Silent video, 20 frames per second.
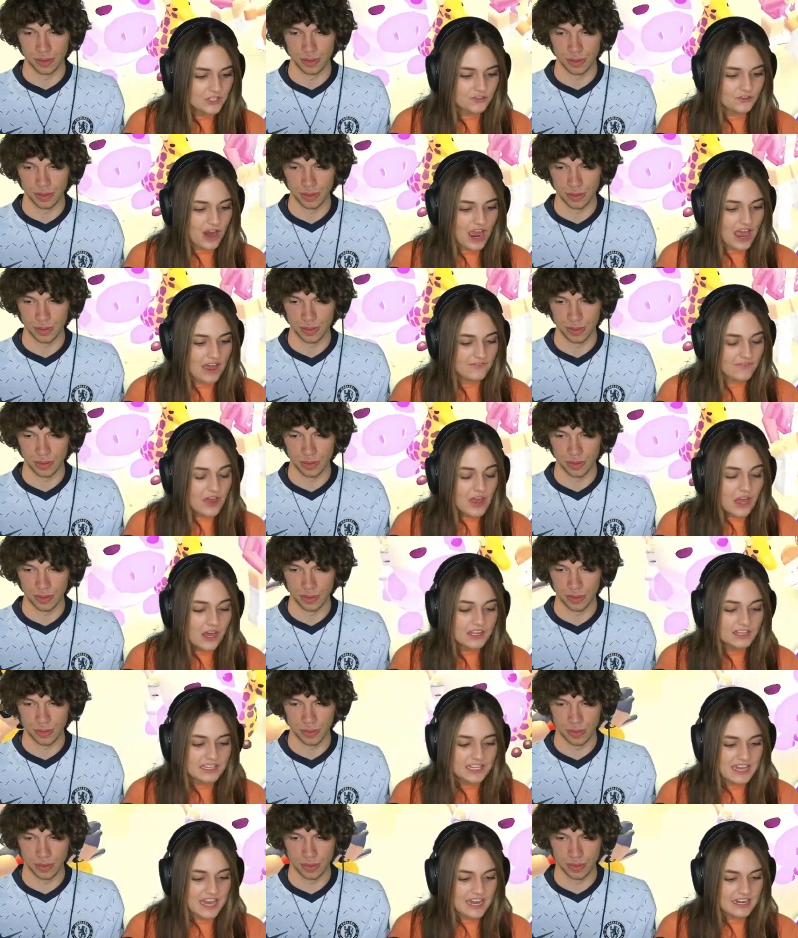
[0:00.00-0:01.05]
Speaker 1: a giraffe,
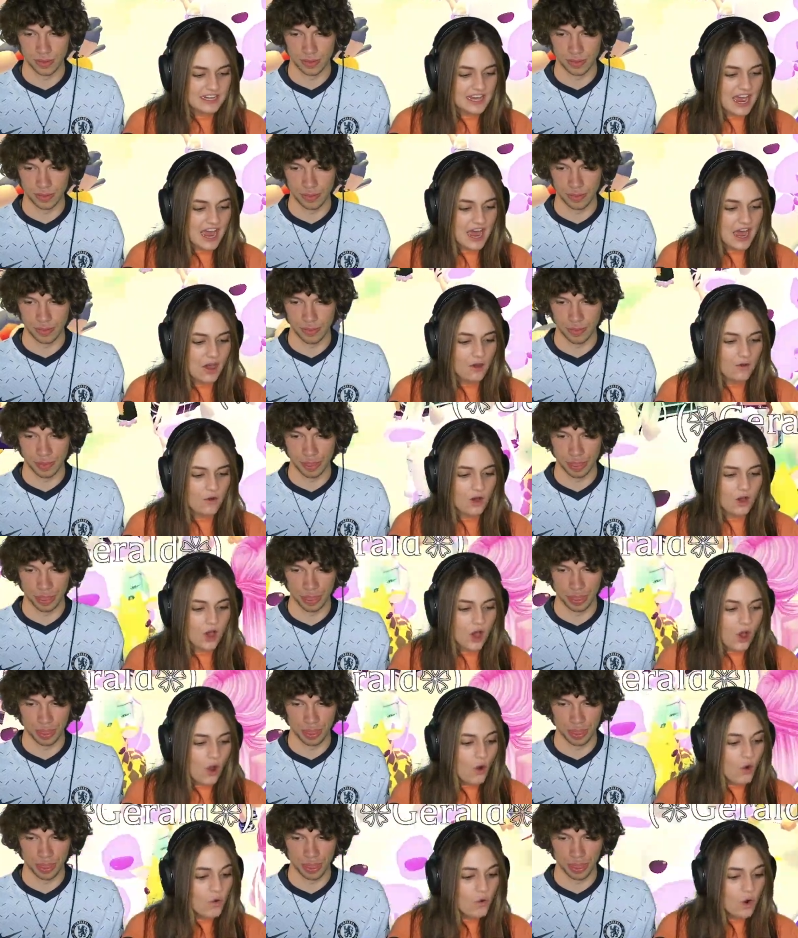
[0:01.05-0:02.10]
a neon cow,
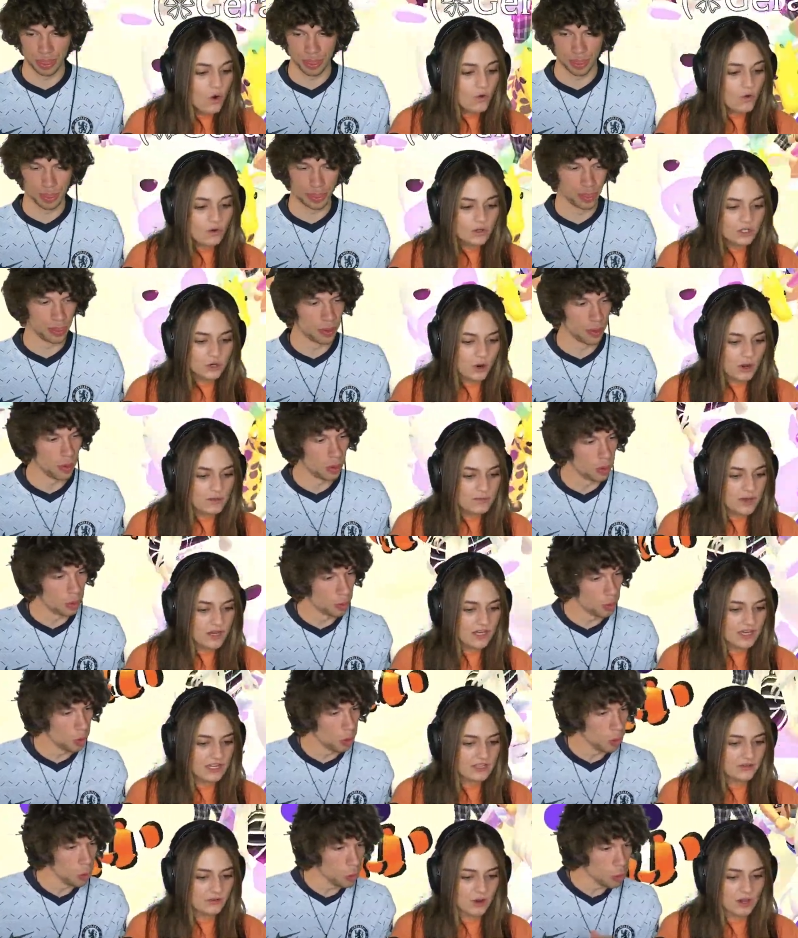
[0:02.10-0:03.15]
Oh, oh, toy
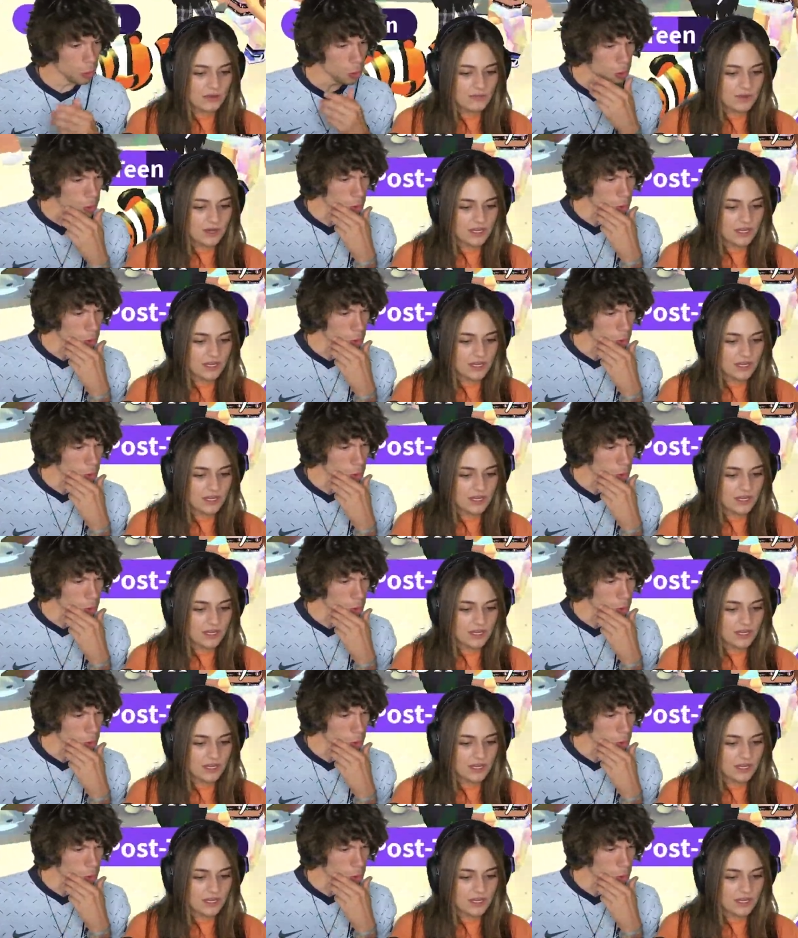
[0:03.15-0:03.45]
monkey. Toy